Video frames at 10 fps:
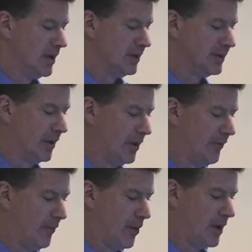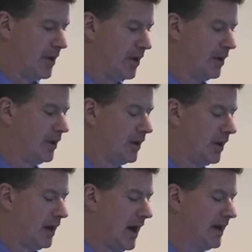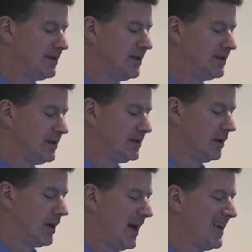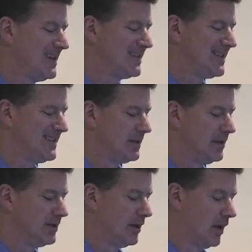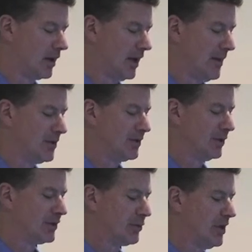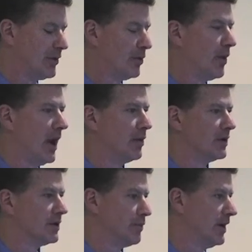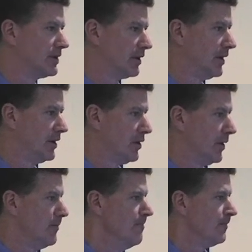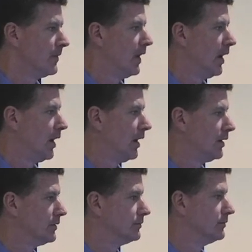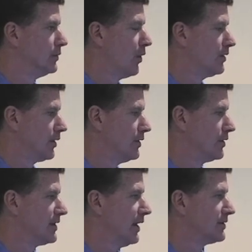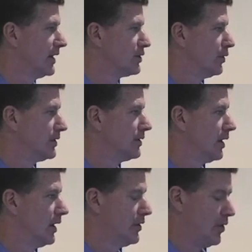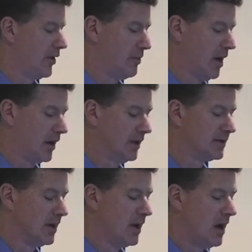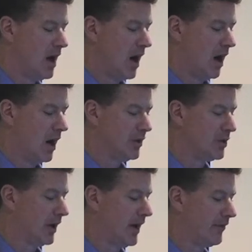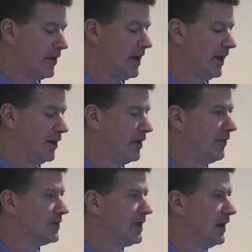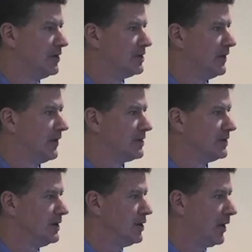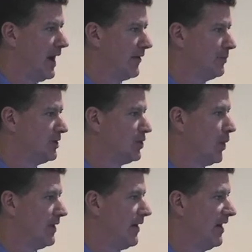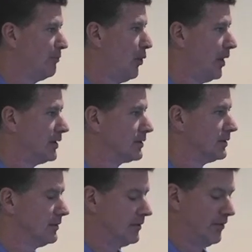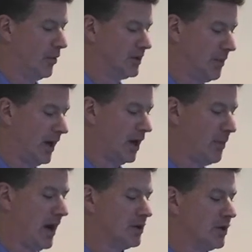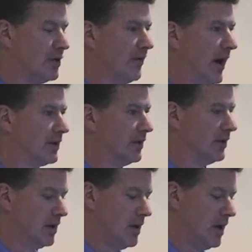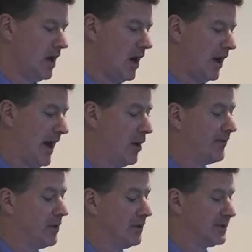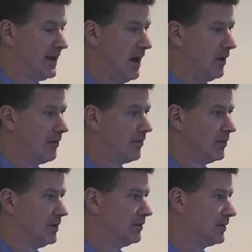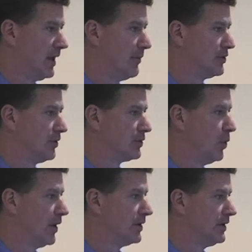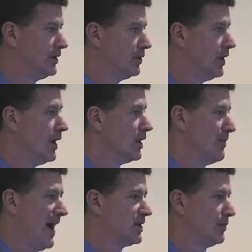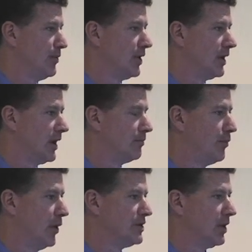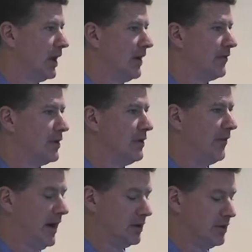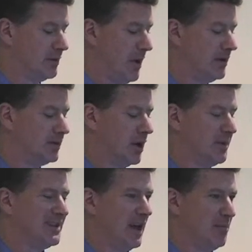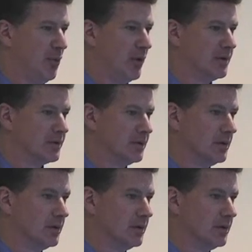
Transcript: So for your IECC's climate zones 3 through 8, which is basically your your south central and northern markets, you can have for heating energy efficiency, you can have up to 25 points for depending upon your U factor. Now, if you're in the south in climate zones 1 or 2, the maximum you can get, points you can get for U factor is going to be 10 points.